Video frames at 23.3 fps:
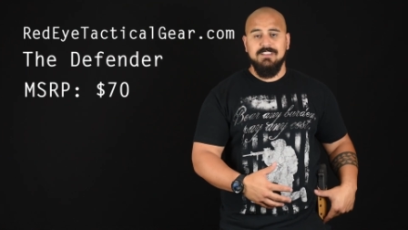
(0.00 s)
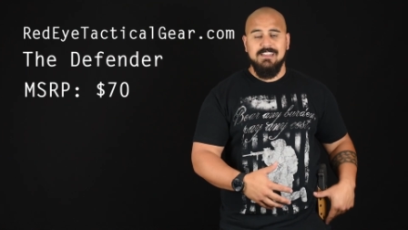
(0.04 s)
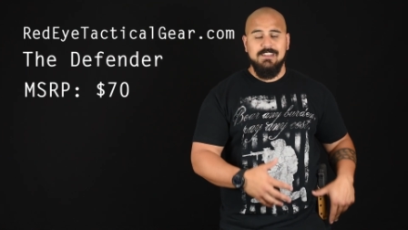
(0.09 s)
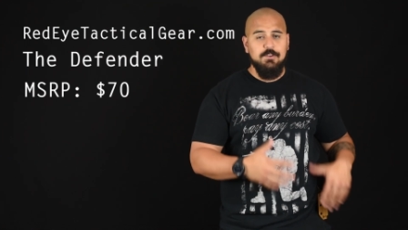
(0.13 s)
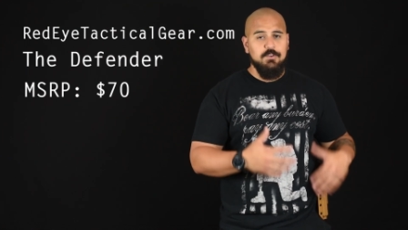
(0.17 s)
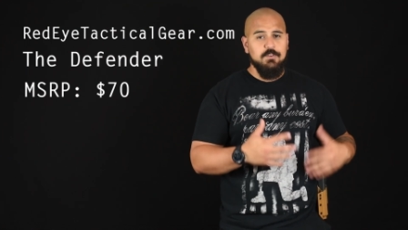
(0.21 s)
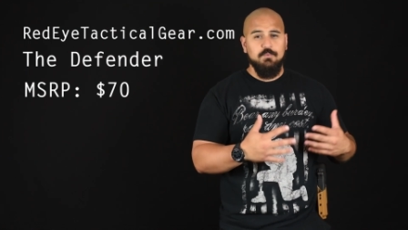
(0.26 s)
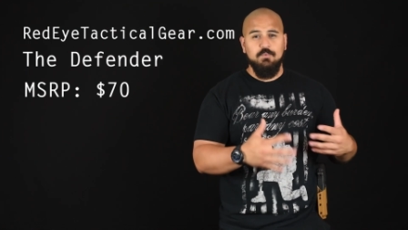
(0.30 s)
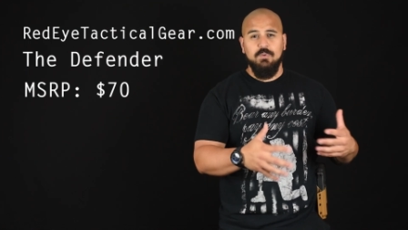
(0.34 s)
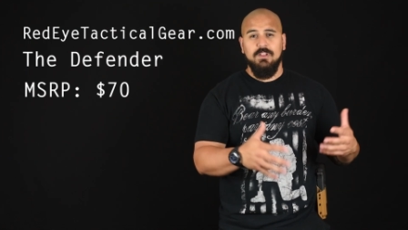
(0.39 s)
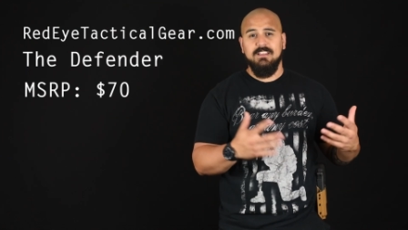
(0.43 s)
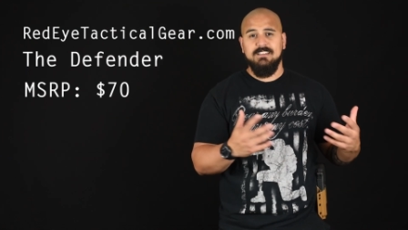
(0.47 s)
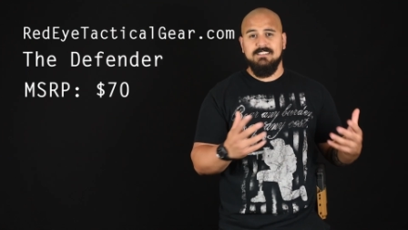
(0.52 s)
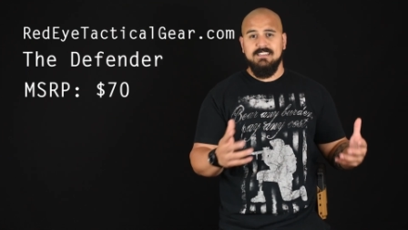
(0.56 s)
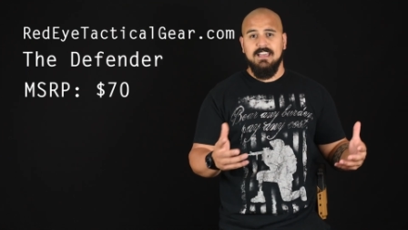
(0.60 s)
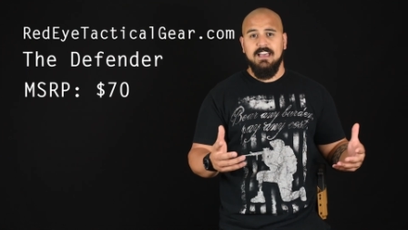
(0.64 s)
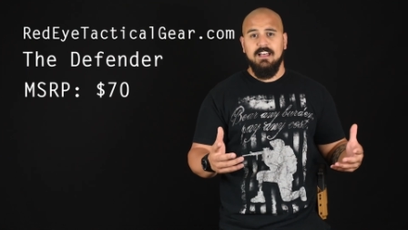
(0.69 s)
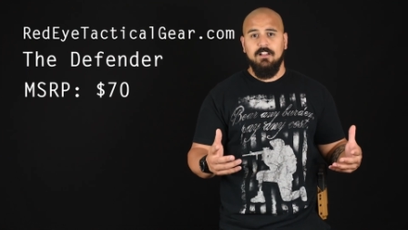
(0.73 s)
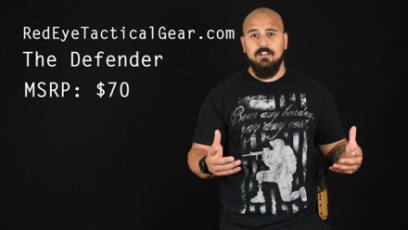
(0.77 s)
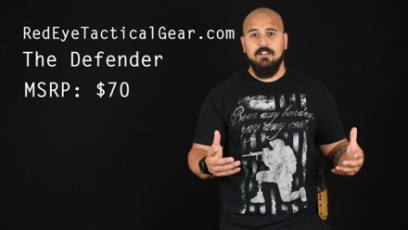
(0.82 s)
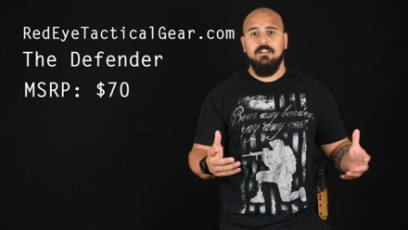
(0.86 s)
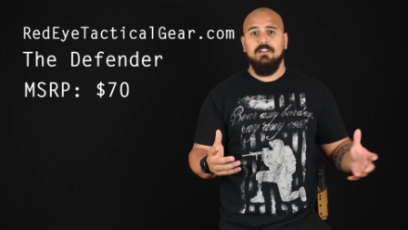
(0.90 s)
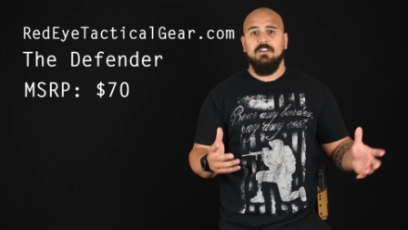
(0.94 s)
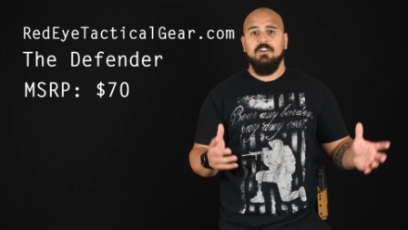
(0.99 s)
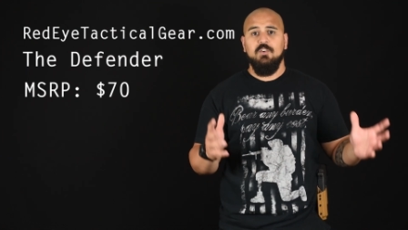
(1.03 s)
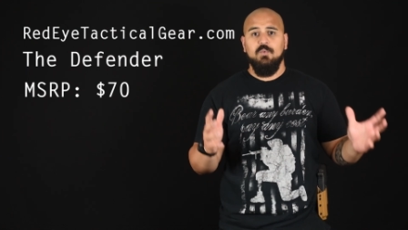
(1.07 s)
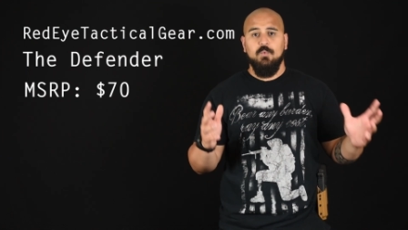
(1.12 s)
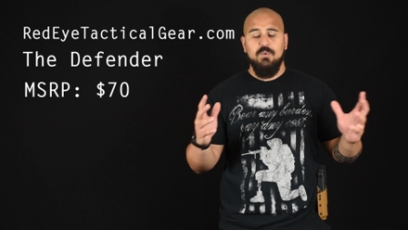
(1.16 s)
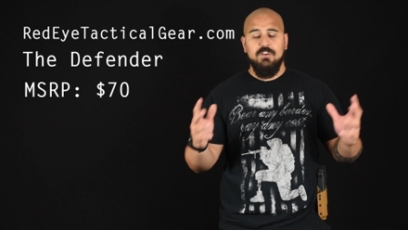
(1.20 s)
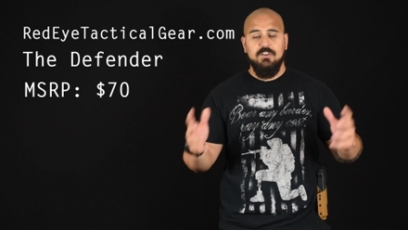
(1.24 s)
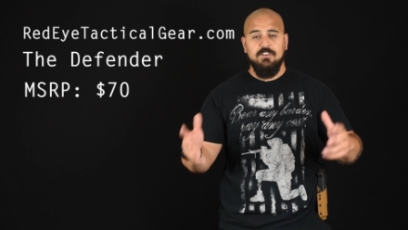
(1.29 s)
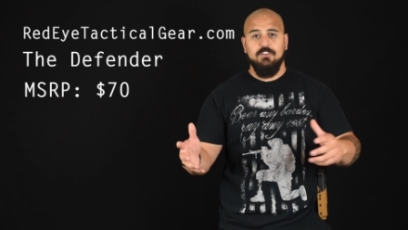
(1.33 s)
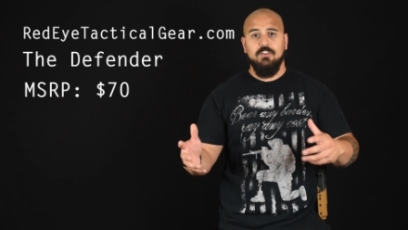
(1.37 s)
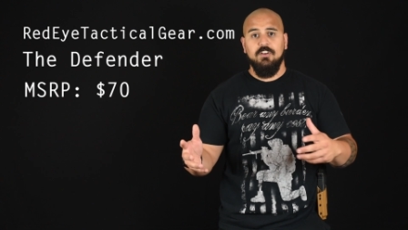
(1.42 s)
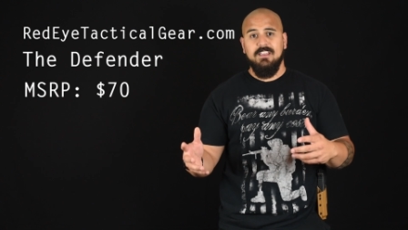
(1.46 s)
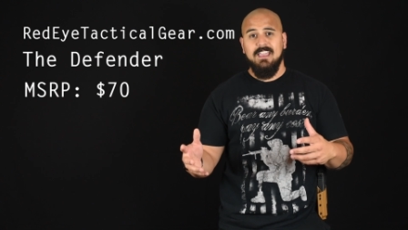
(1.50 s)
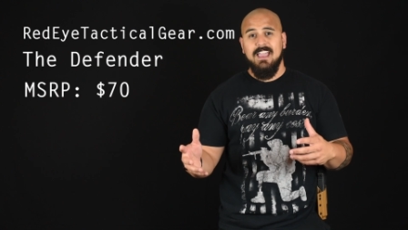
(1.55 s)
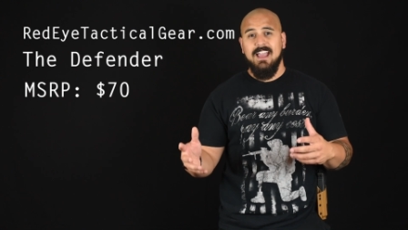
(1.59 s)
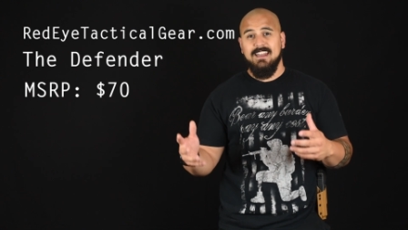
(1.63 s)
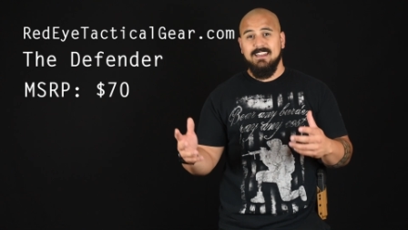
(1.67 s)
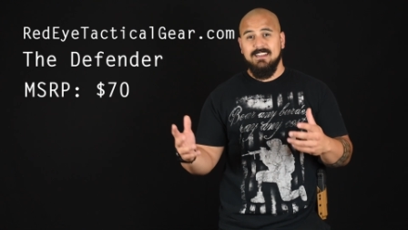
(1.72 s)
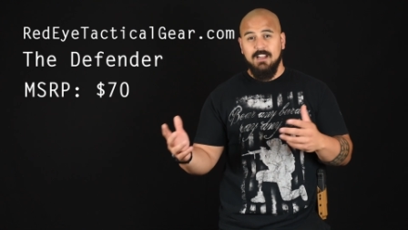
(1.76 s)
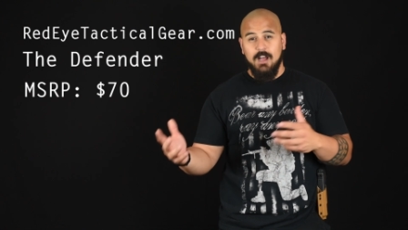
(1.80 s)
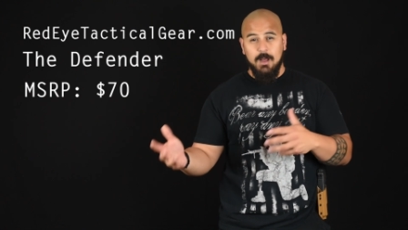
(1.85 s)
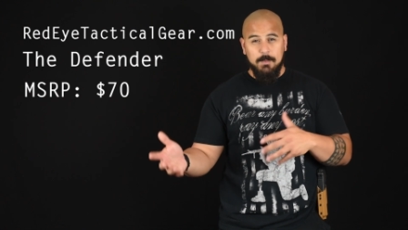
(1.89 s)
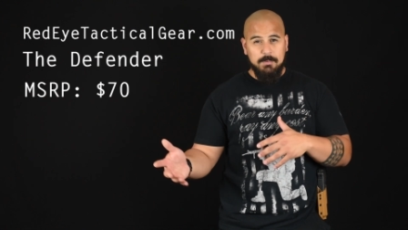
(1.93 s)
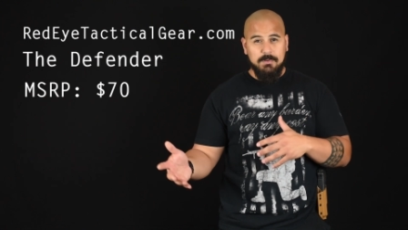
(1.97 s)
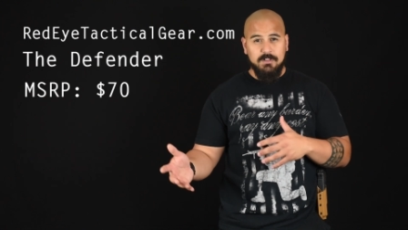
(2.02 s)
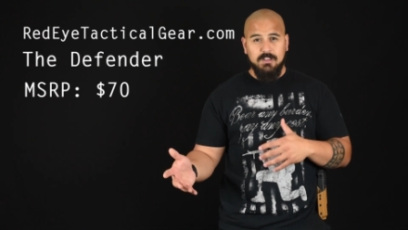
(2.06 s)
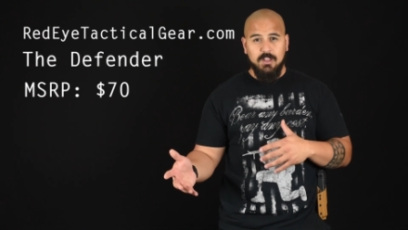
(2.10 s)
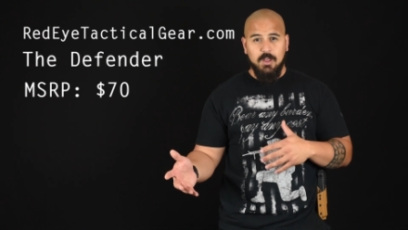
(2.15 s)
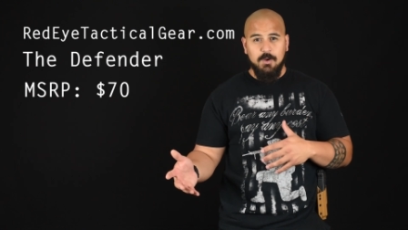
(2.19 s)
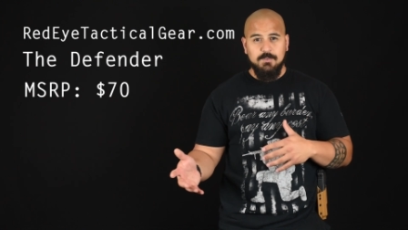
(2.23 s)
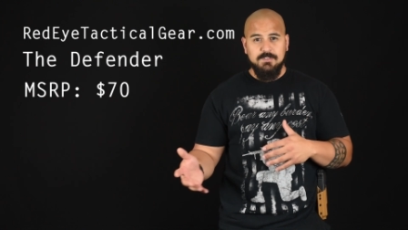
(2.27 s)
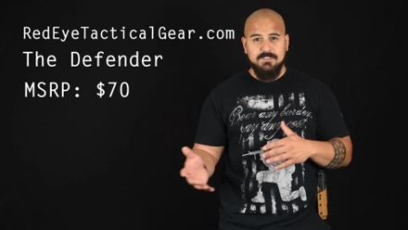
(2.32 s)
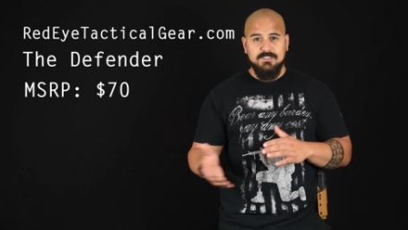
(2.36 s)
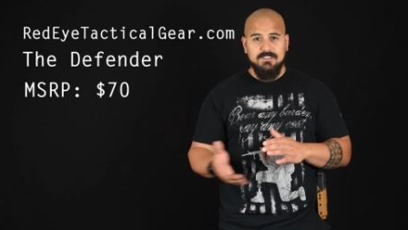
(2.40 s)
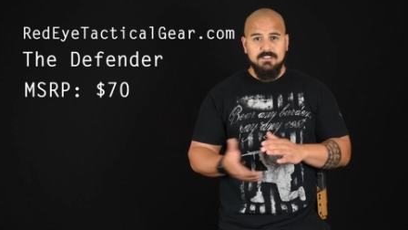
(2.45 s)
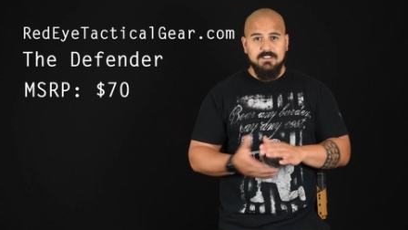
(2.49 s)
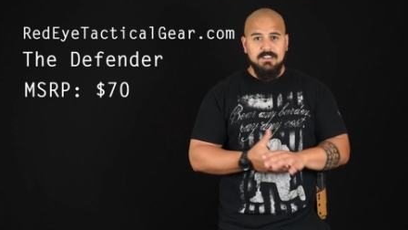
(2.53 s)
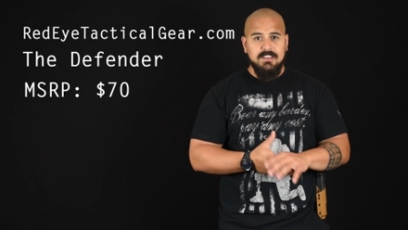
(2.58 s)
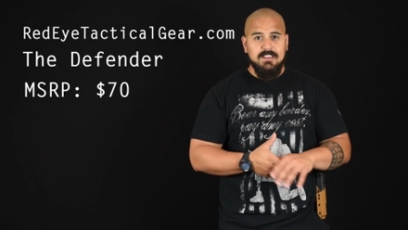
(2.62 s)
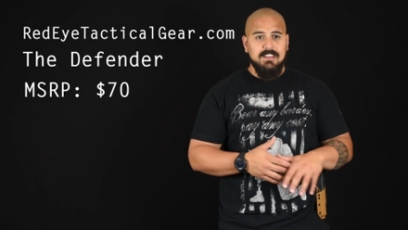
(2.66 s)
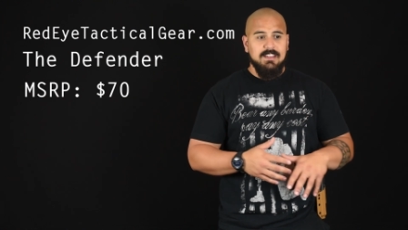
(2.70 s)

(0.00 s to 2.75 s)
and you can really tell when you look at it up close.